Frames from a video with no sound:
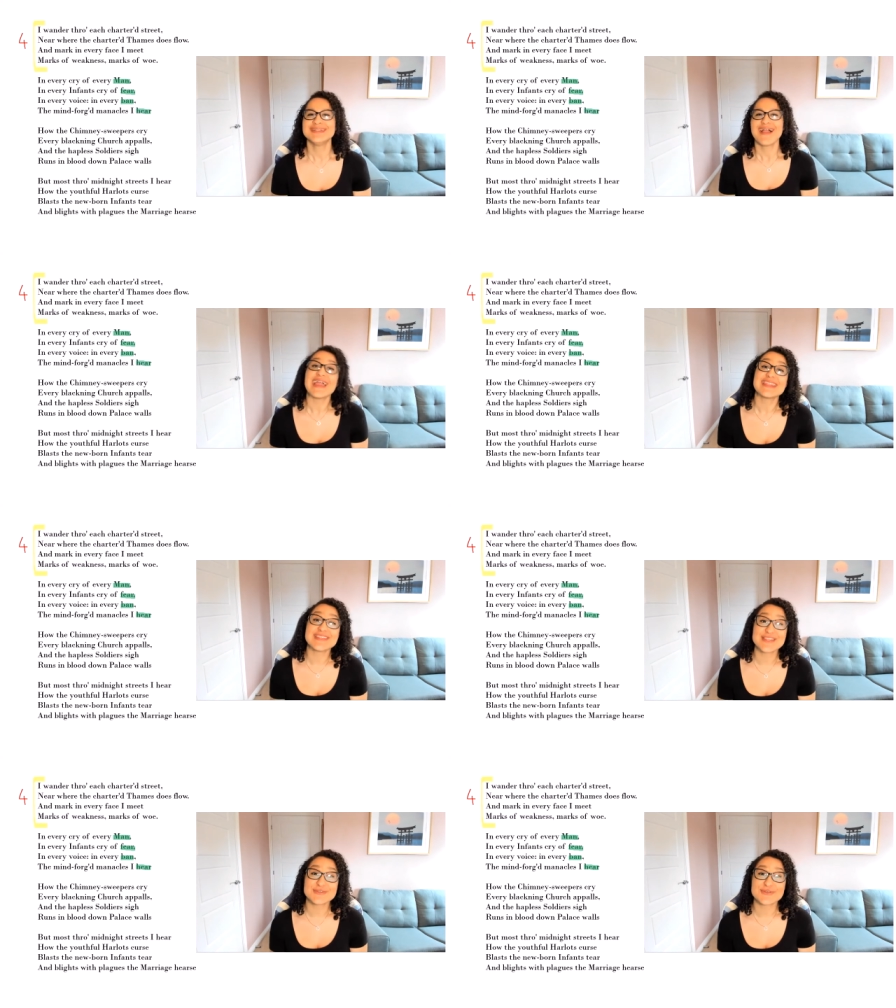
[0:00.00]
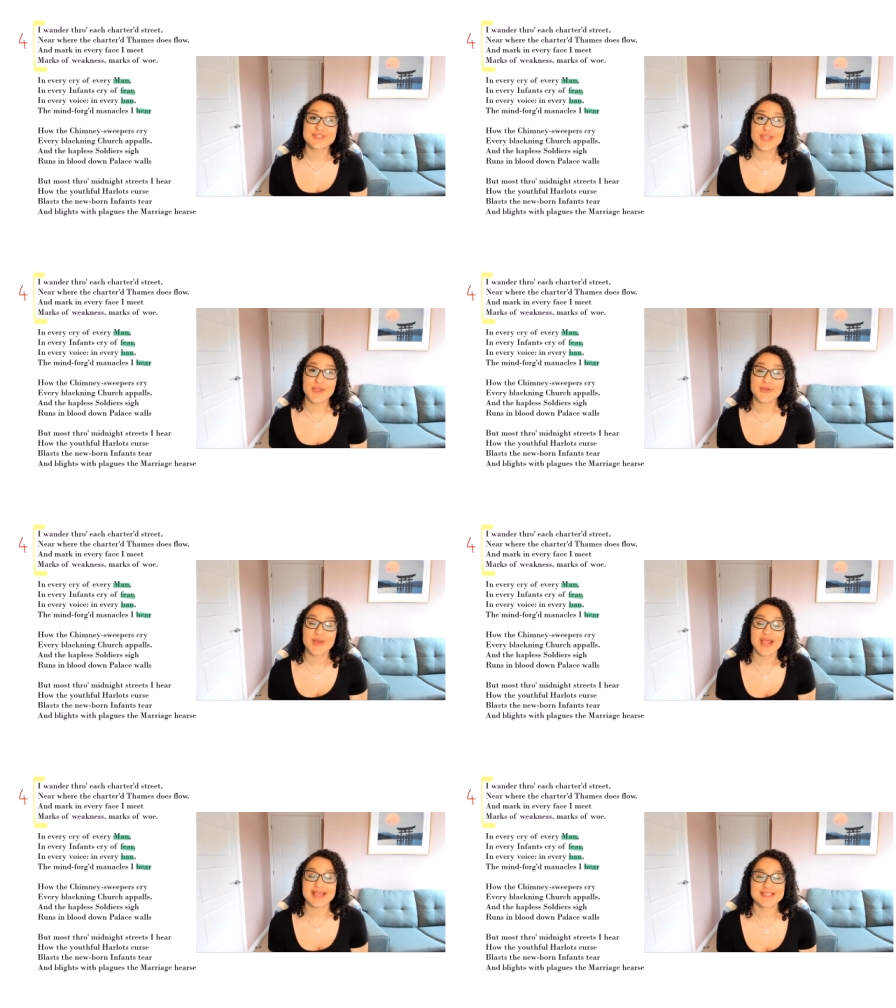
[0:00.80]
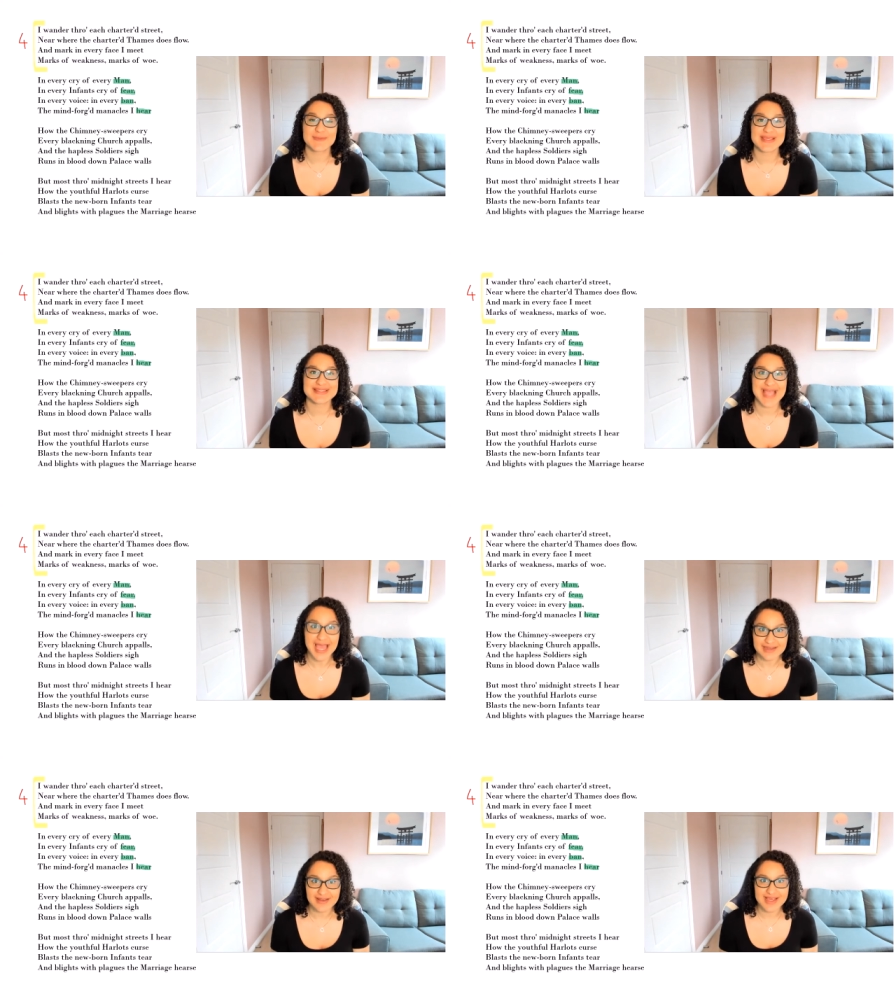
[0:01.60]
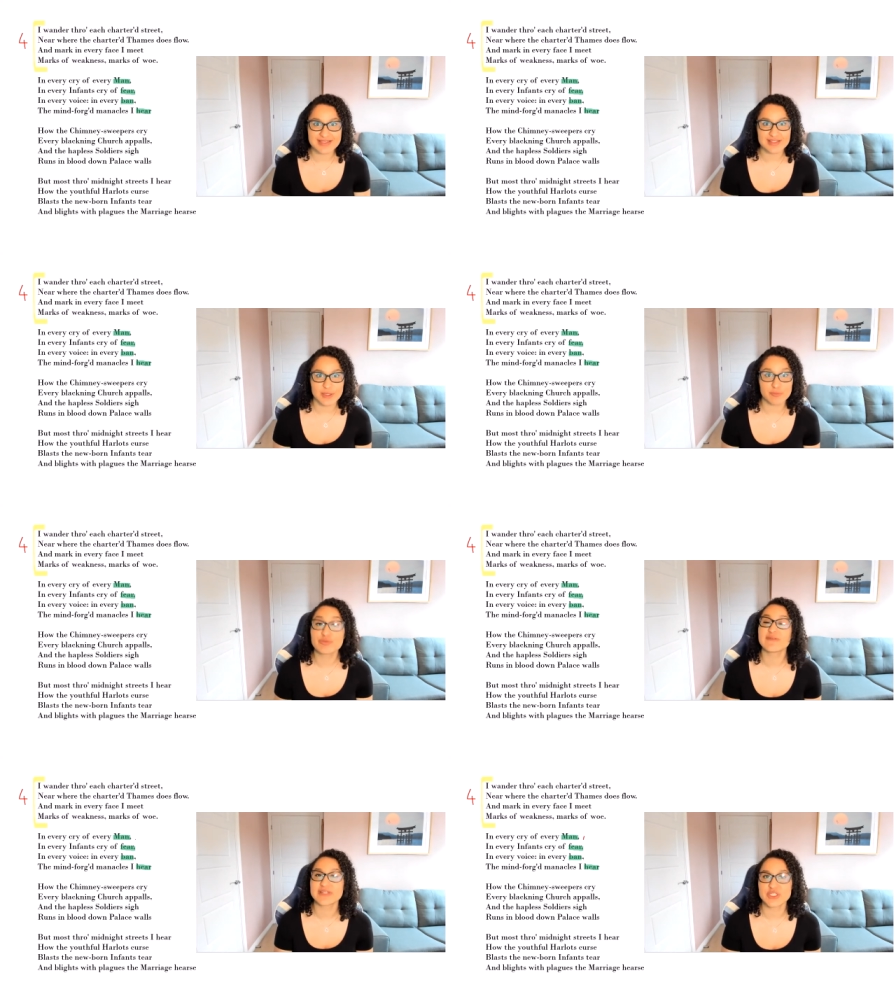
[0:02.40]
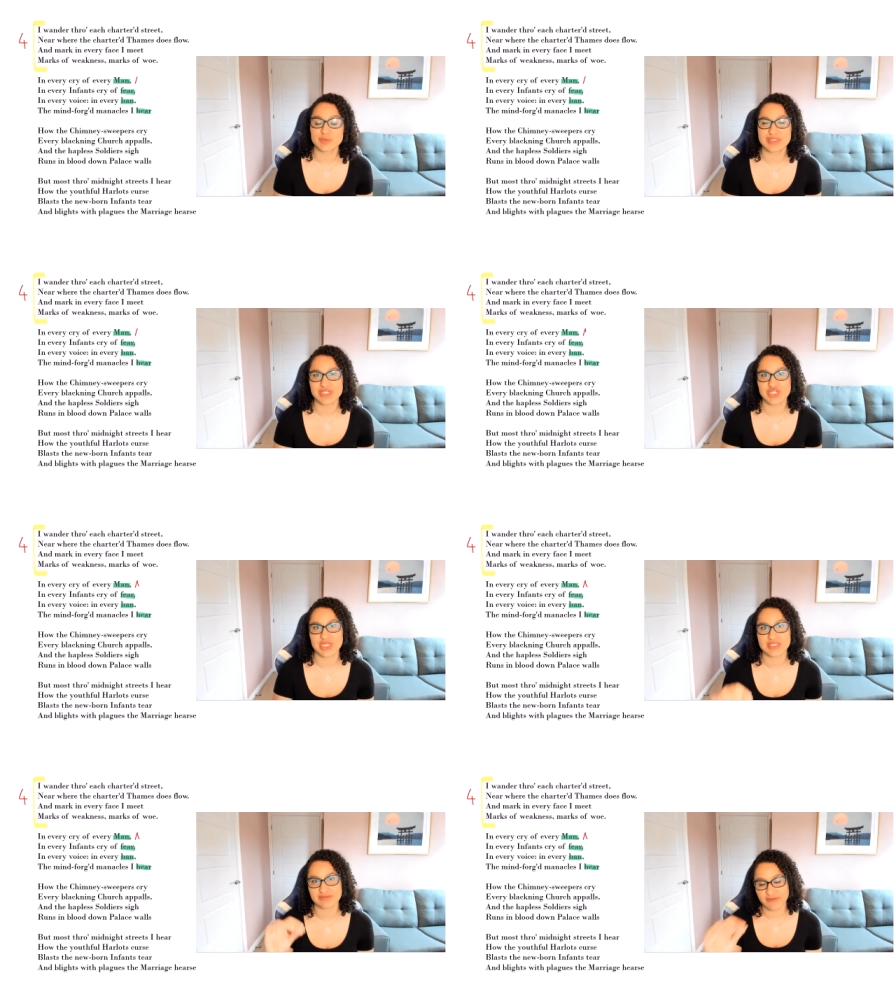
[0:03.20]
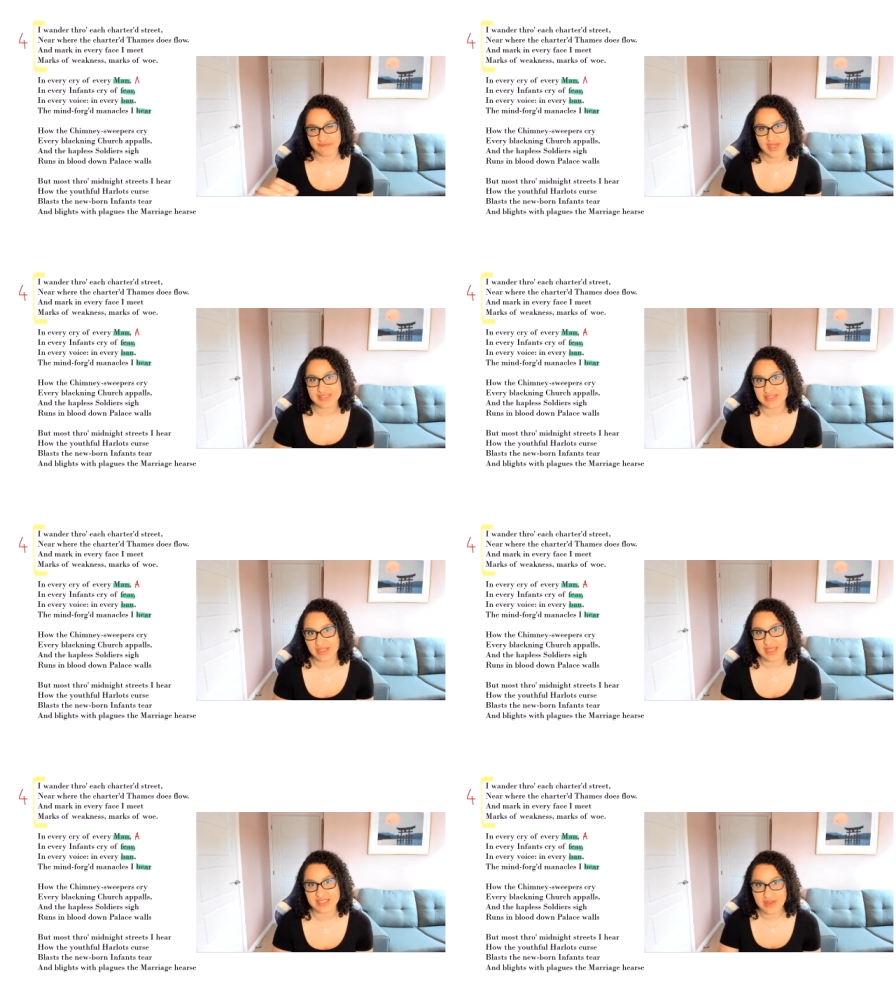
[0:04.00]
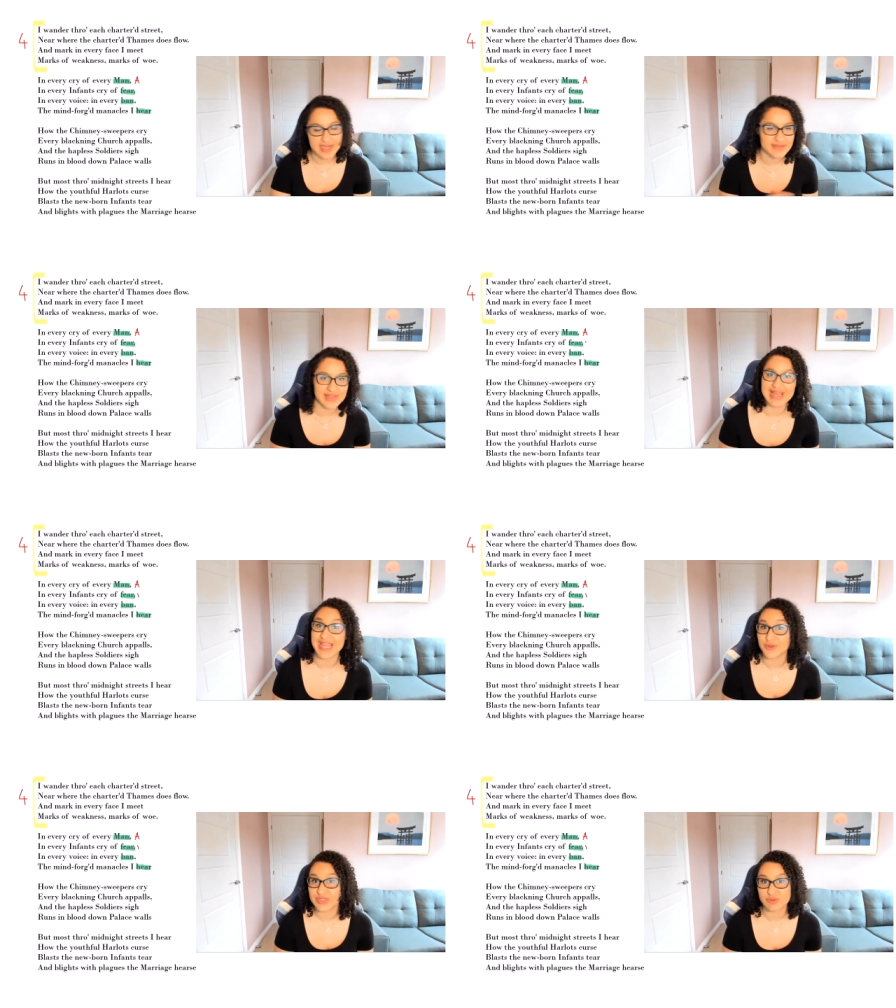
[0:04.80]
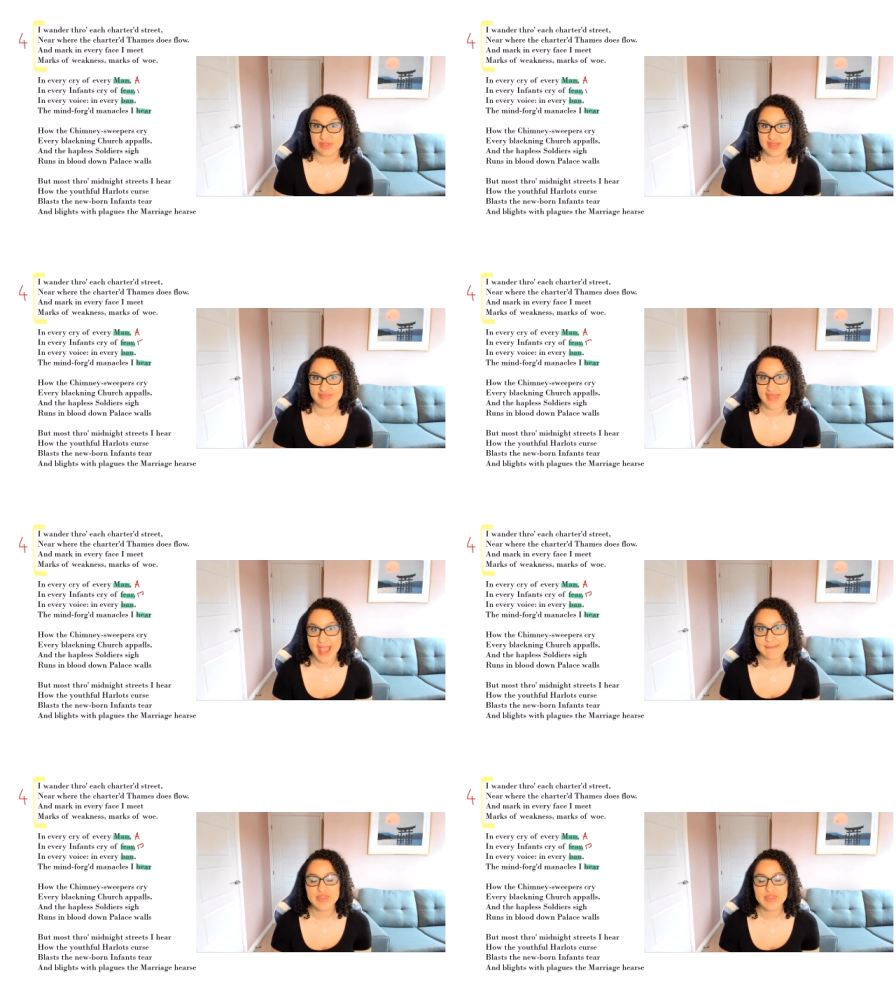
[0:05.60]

I think there's also a space to analyze the privileged positions of the first and last line and the language within that.